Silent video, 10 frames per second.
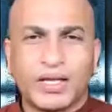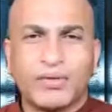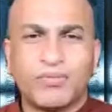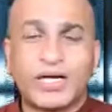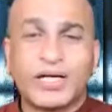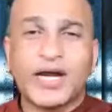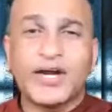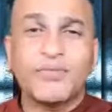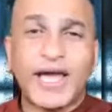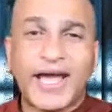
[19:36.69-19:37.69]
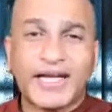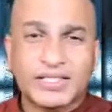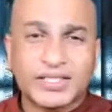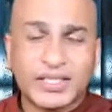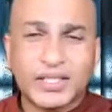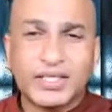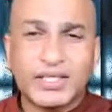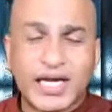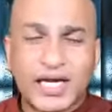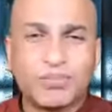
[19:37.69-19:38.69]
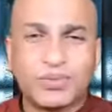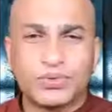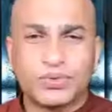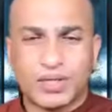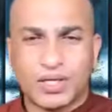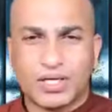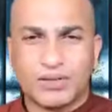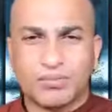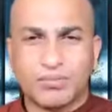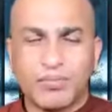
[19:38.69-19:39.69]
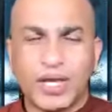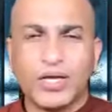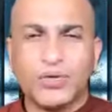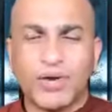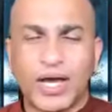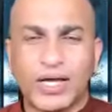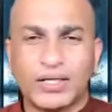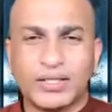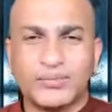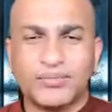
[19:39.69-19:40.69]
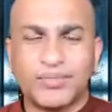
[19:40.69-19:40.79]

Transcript: what kind of action it helped to make you angry.